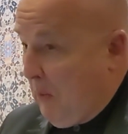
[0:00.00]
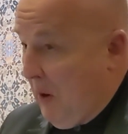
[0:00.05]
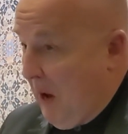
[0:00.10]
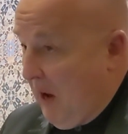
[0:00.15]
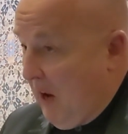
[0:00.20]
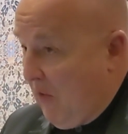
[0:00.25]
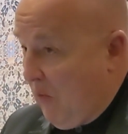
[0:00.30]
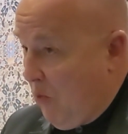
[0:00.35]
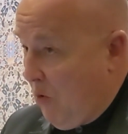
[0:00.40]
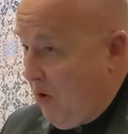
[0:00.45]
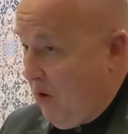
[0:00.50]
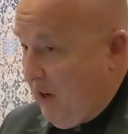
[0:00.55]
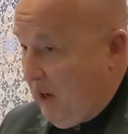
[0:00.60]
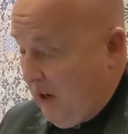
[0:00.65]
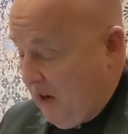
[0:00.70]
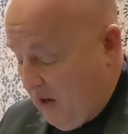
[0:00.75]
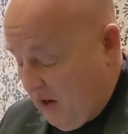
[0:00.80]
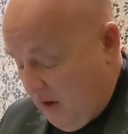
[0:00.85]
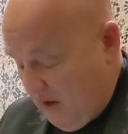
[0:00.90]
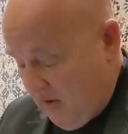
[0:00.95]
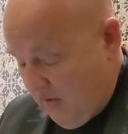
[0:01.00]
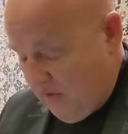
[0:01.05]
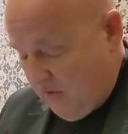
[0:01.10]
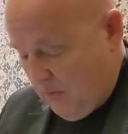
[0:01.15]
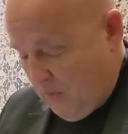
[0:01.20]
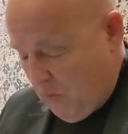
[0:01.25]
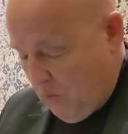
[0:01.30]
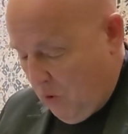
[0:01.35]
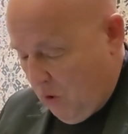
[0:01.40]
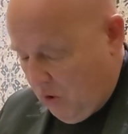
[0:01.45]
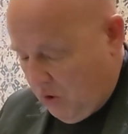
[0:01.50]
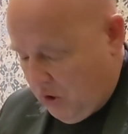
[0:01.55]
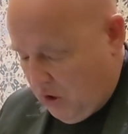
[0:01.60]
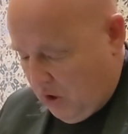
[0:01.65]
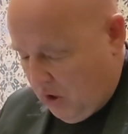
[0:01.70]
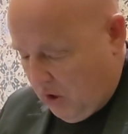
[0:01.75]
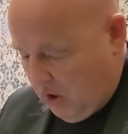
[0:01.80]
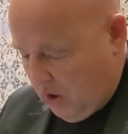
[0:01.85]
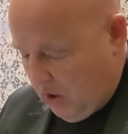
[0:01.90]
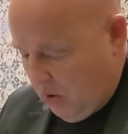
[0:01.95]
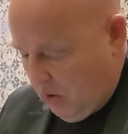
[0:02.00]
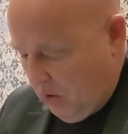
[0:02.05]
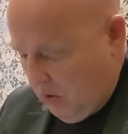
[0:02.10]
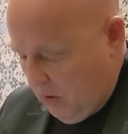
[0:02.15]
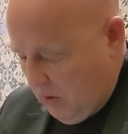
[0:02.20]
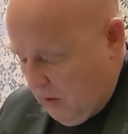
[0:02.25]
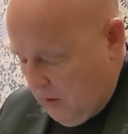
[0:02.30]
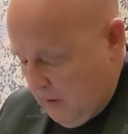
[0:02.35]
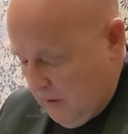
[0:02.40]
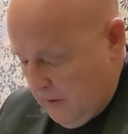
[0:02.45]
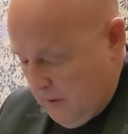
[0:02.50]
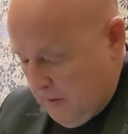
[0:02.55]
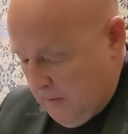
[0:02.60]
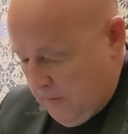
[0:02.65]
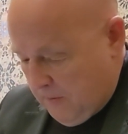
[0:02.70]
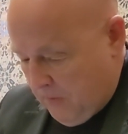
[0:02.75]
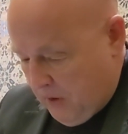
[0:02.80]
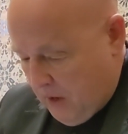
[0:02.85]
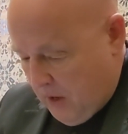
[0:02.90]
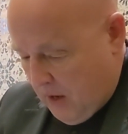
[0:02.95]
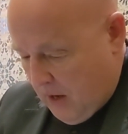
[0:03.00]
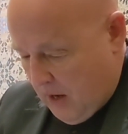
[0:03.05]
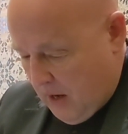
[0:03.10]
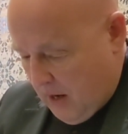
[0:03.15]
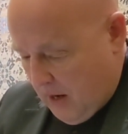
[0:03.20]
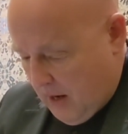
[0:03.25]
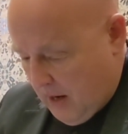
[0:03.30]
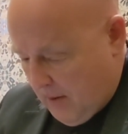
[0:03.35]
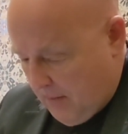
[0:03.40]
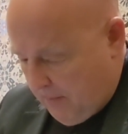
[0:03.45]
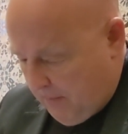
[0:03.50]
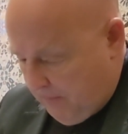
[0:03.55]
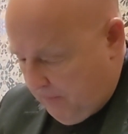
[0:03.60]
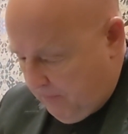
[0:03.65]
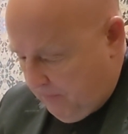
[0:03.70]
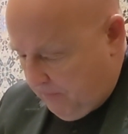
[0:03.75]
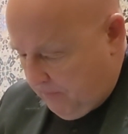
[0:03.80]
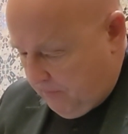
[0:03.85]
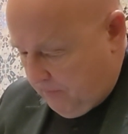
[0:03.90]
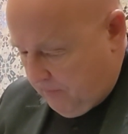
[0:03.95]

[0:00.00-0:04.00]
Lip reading: well of what he learned from watching you. Mm-hmm.